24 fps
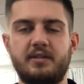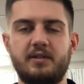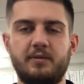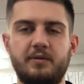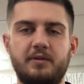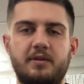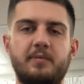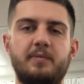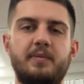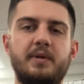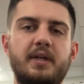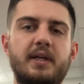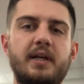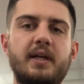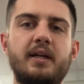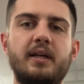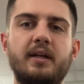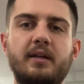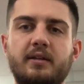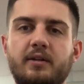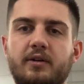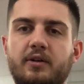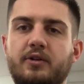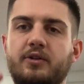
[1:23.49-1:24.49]
So at the
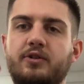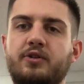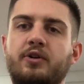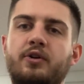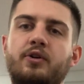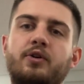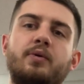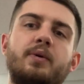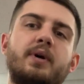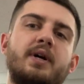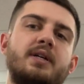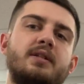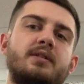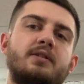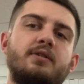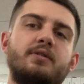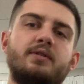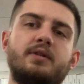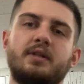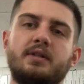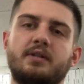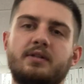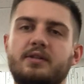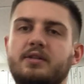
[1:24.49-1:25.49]
beginning, there are two ways
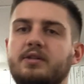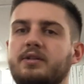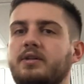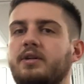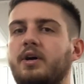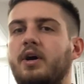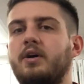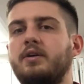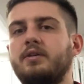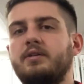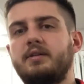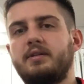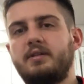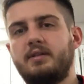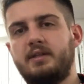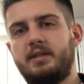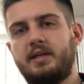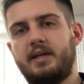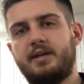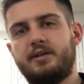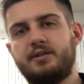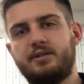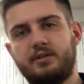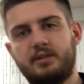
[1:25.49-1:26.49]
you can start the
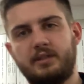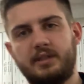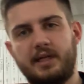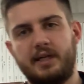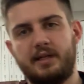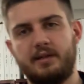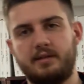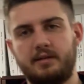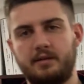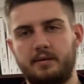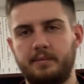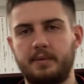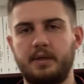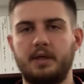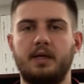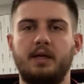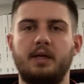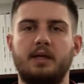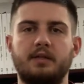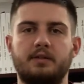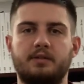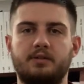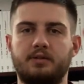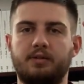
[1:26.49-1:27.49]
national anthem.
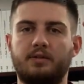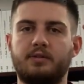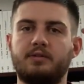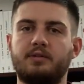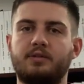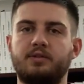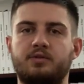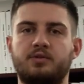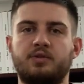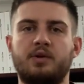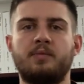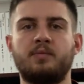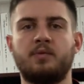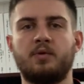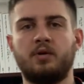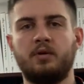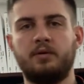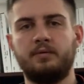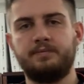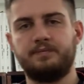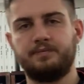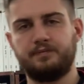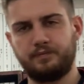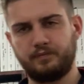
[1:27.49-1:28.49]
So there's the drum
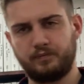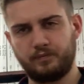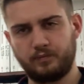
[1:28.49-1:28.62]
roll